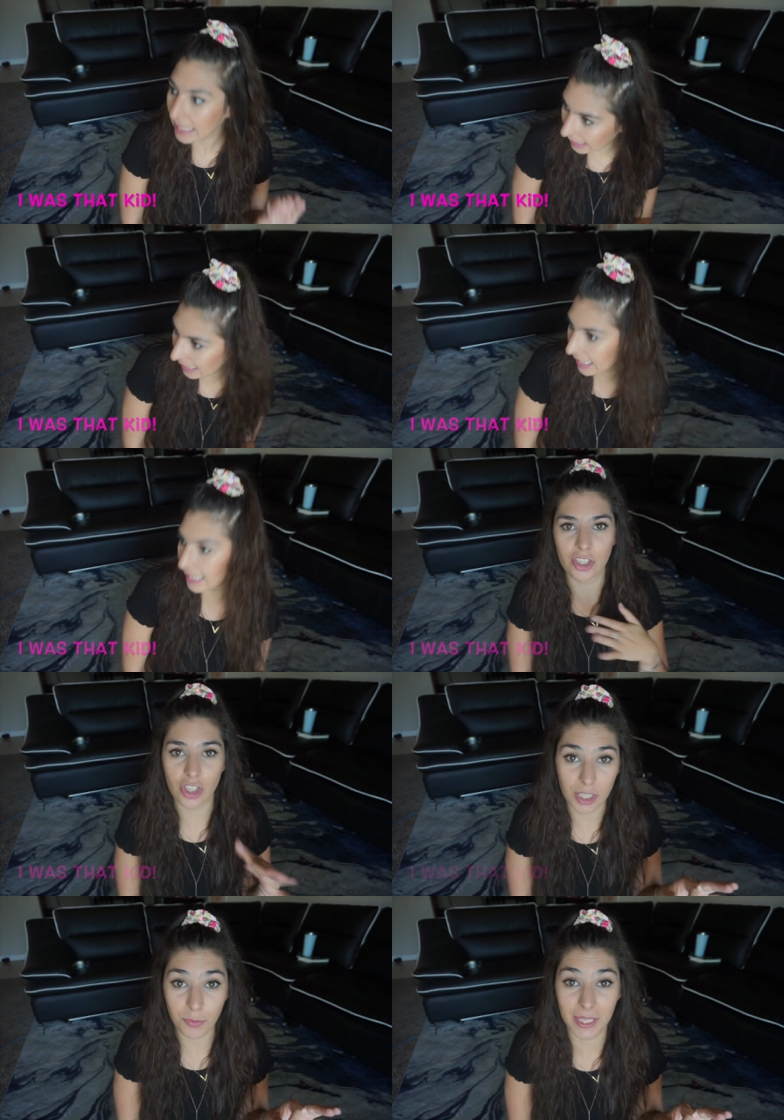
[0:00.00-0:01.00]
God
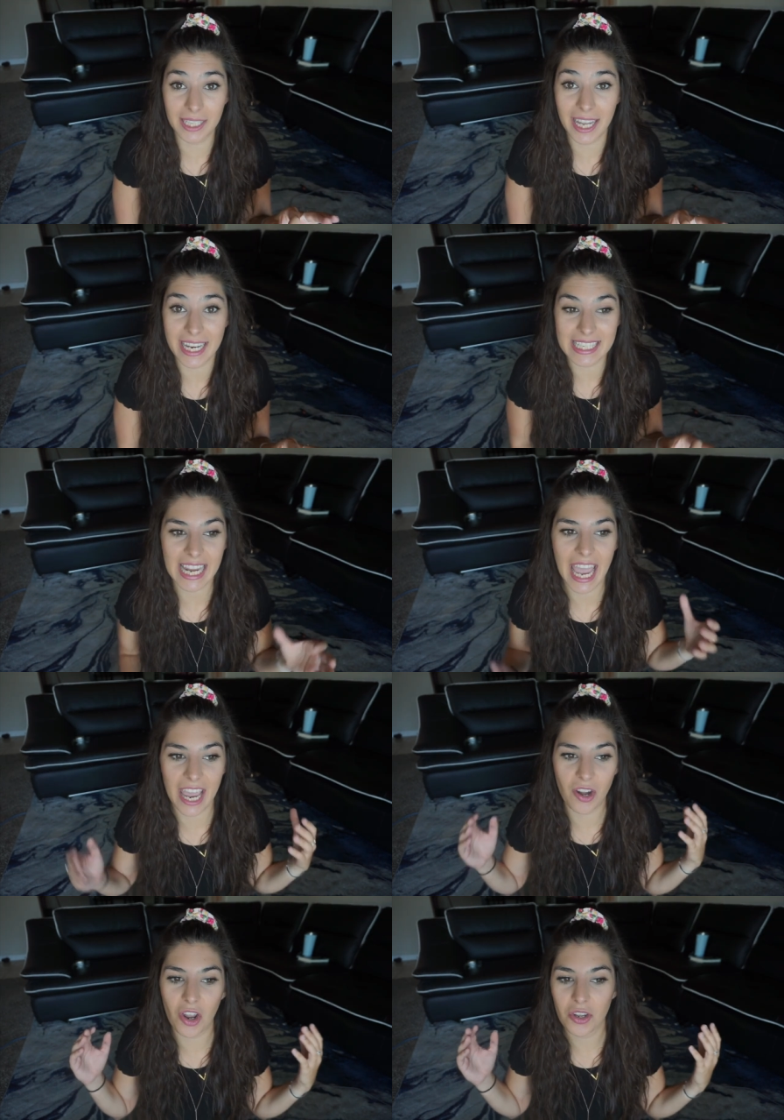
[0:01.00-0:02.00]
she realized
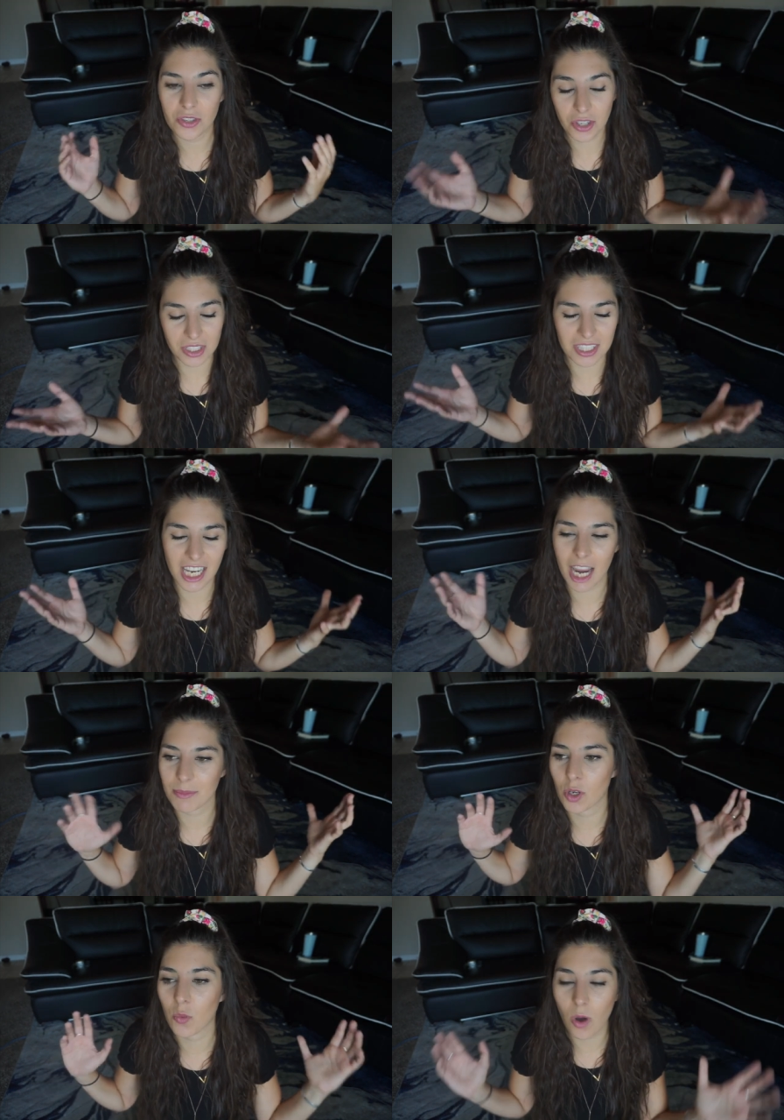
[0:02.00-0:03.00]
and took the time
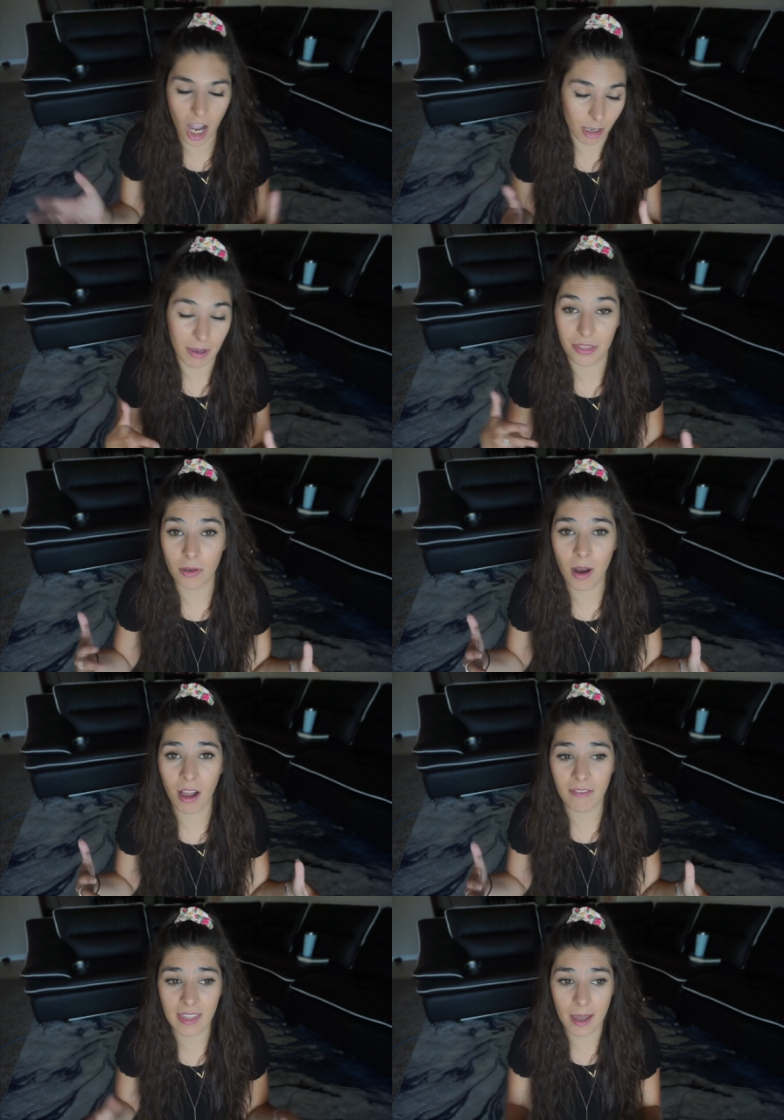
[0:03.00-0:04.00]
to walk me through
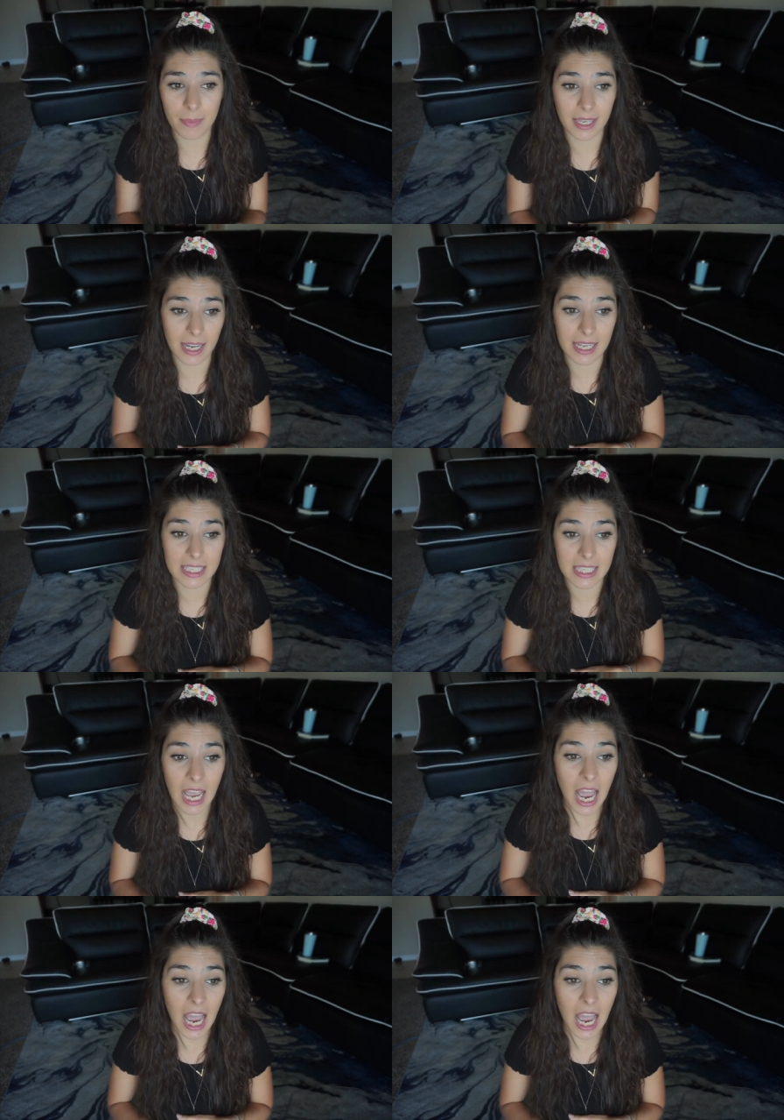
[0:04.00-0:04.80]
all of that, because